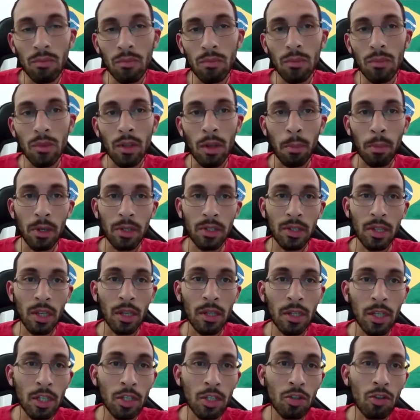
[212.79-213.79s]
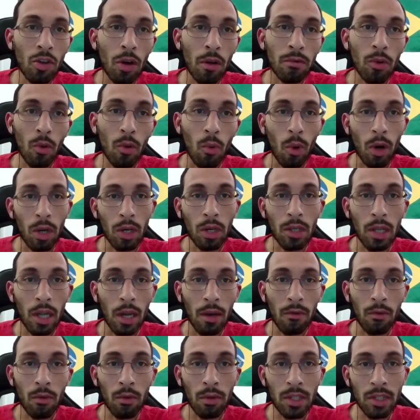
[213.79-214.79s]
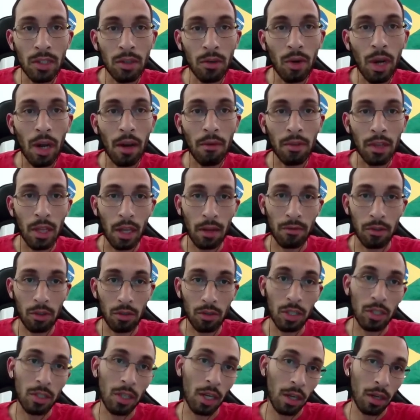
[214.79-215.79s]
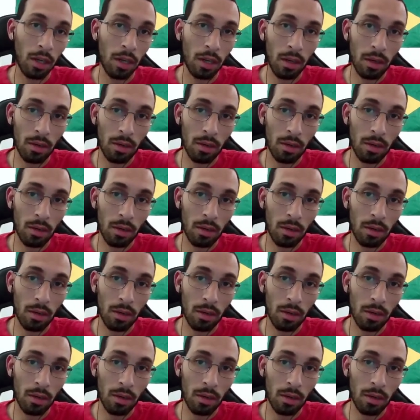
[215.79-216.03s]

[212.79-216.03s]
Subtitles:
the percentage of the water level we still have left on the tank.